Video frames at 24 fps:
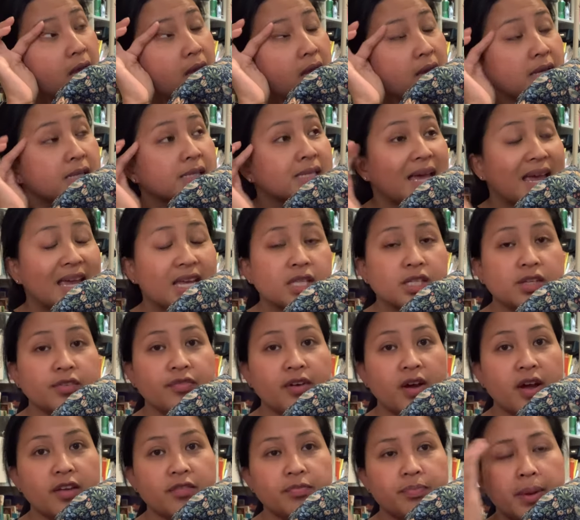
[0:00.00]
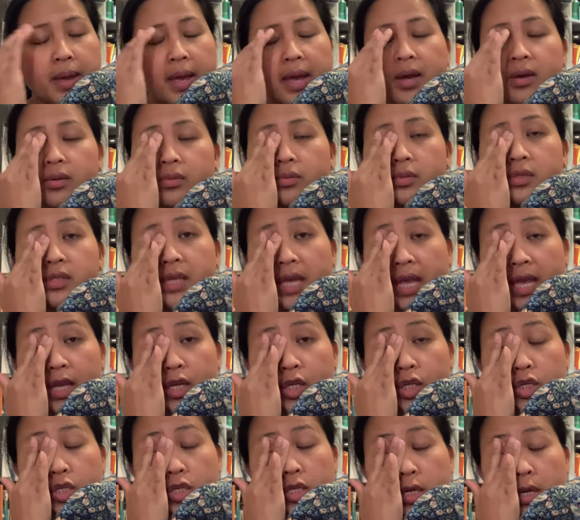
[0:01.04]
is 85 pounds
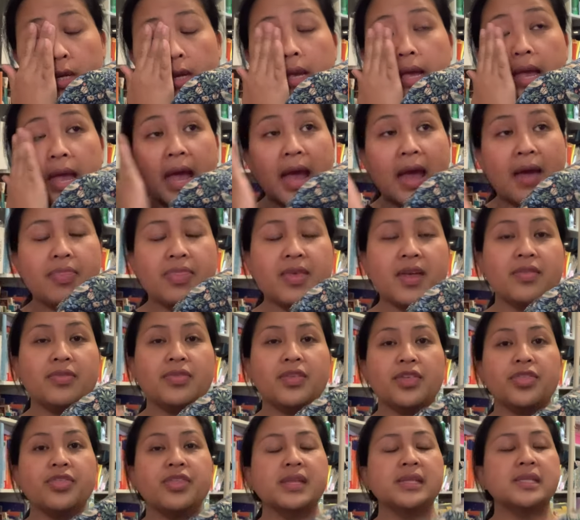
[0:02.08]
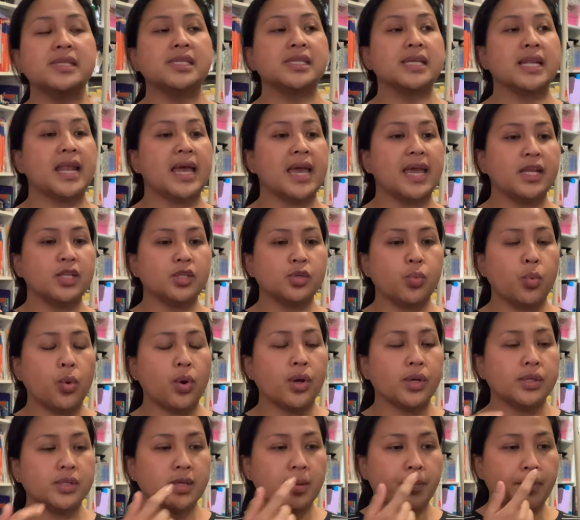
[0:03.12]
ish. And then the Thinsulate
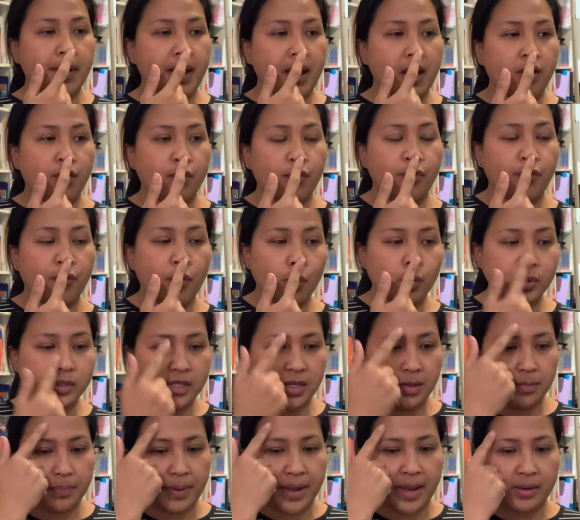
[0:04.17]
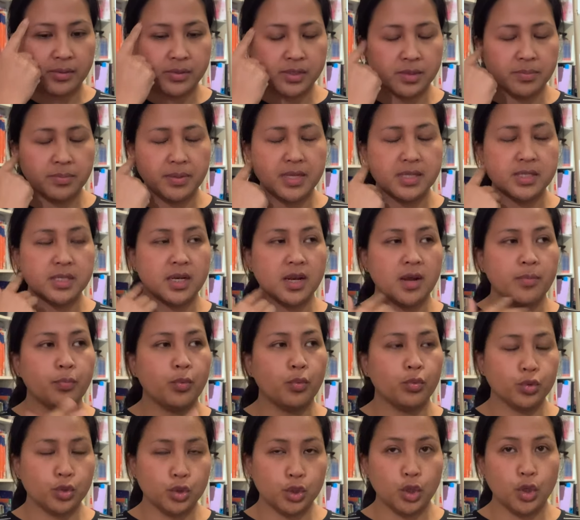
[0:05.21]
was about 14 pounds a meter and I
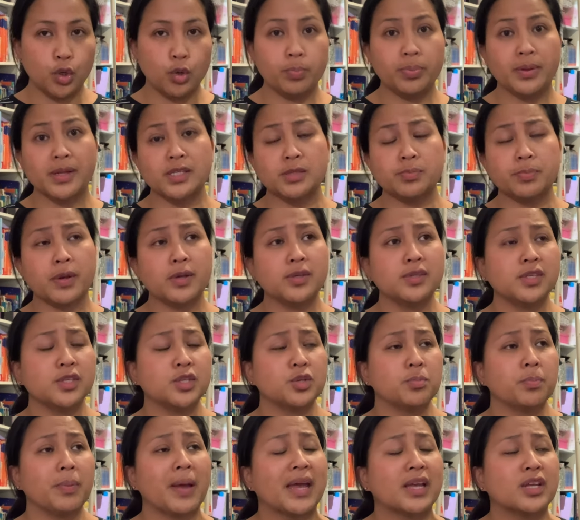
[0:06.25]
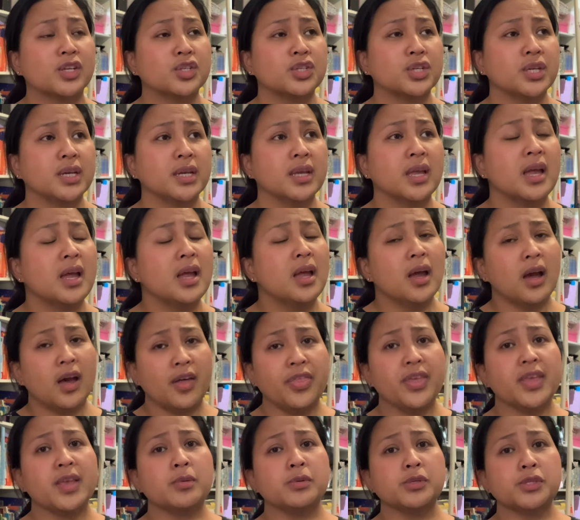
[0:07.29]
bought two plus postage and packaging. I
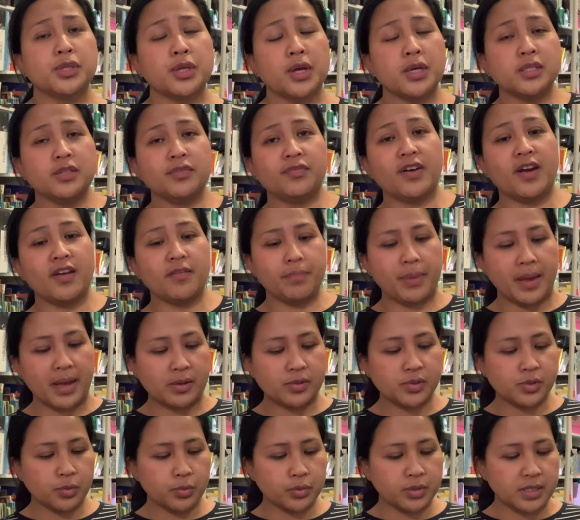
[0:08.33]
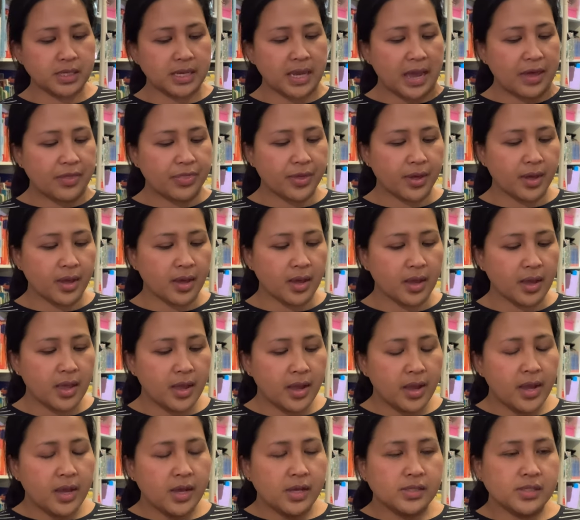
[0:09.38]
think it was 35 pounds altogether.
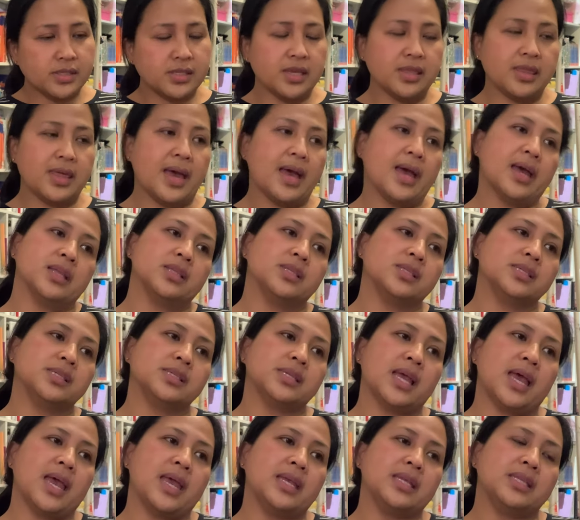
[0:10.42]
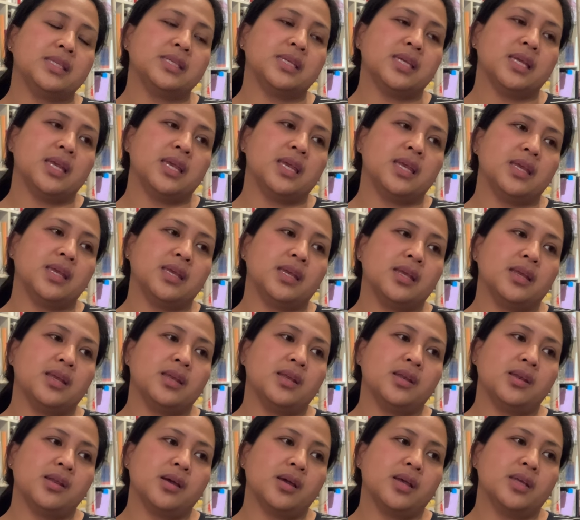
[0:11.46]
So that's
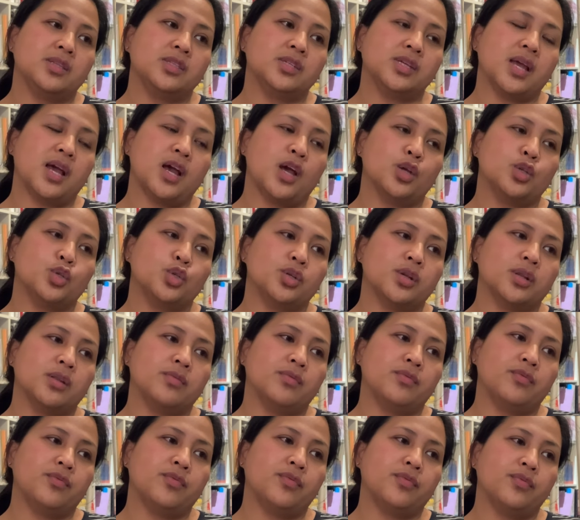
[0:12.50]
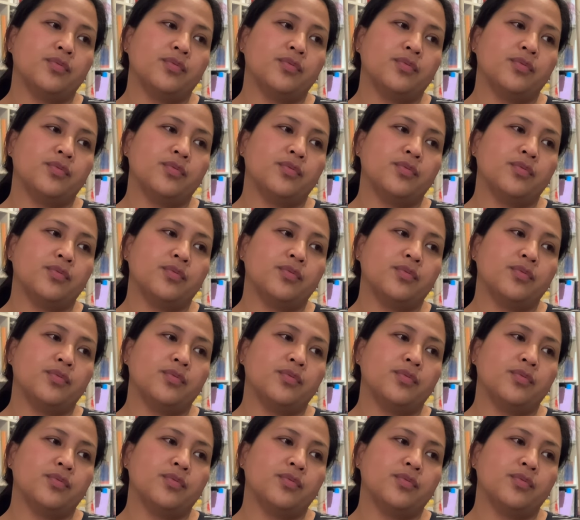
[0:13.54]
80, 90, 150